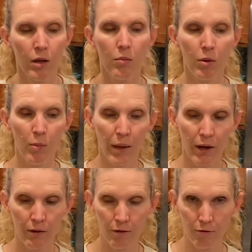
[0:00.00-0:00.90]

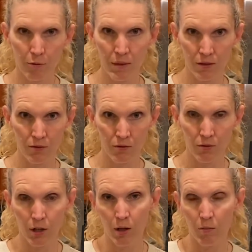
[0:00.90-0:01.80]
Preparing for meals,
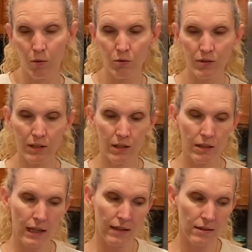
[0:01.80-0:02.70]
mostly
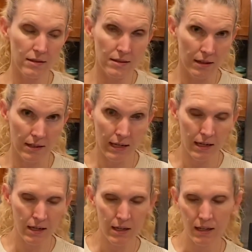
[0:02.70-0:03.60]
like Sunday,
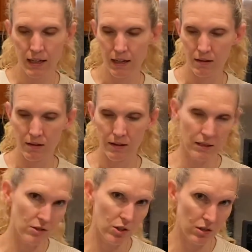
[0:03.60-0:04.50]
getting the
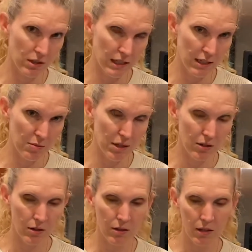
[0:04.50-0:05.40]
things cooked that need to be
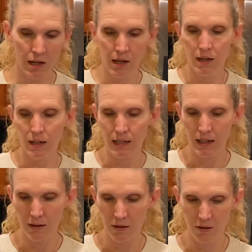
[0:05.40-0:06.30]
cooked,
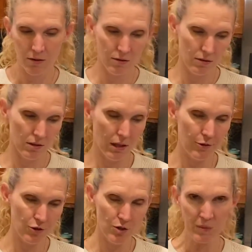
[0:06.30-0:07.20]
getting the little
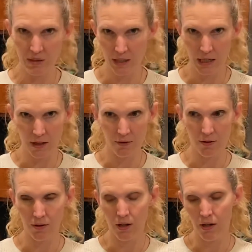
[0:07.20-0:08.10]
lunches put
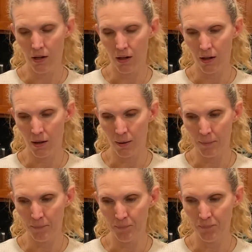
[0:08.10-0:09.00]
together,
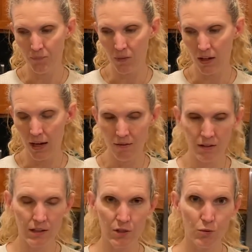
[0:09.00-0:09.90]
having
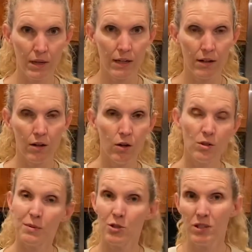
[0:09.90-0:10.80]
things ready to go,
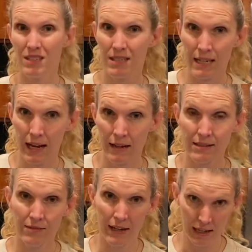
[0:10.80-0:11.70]
especially snacks. If
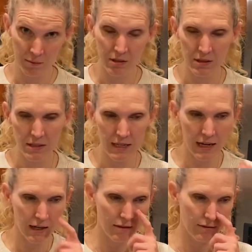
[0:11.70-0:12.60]
I am going to
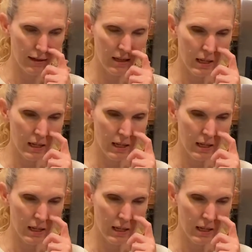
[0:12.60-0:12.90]
snack, if I